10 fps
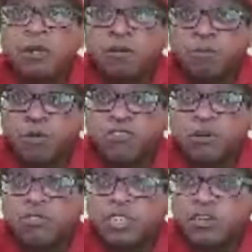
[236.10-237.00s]

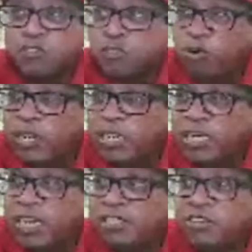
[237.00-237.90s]
Muslims in Detroit in the
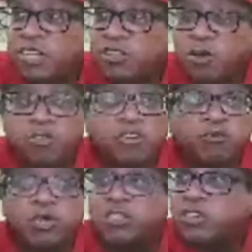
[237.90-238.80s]
1930s
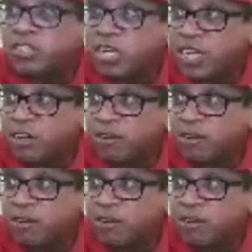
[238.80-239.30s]
went to jail,